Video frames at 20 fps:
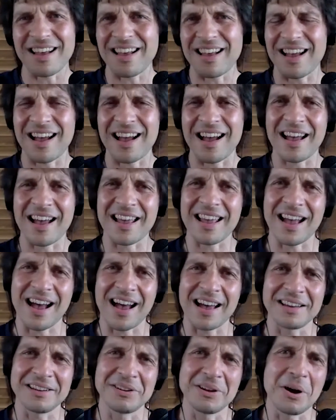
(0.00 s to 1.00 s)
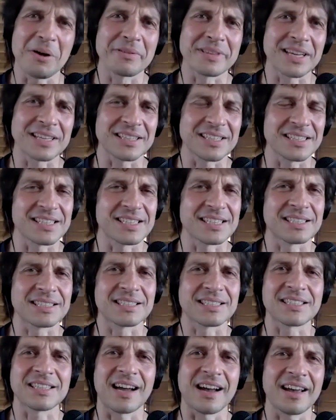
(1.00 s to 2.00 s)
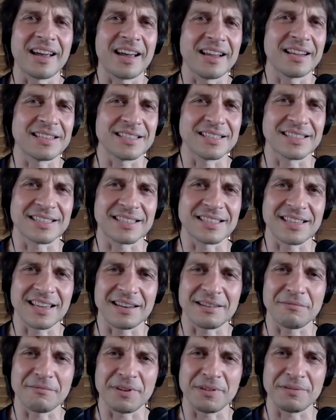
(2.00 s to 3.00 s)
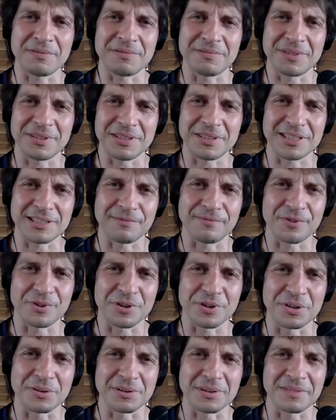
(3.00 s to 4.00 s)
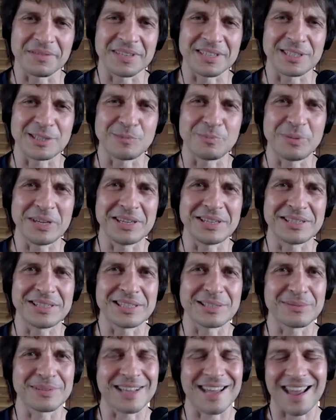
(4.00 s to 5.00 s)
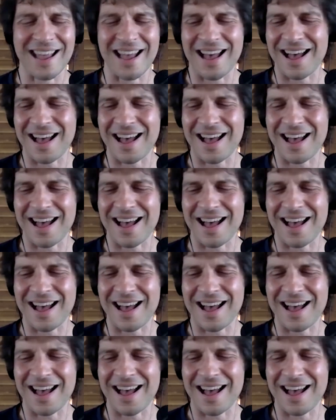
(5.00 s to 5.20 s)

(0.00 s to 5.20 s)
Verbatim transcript: I know that this is science and this is for good of the species, but, like,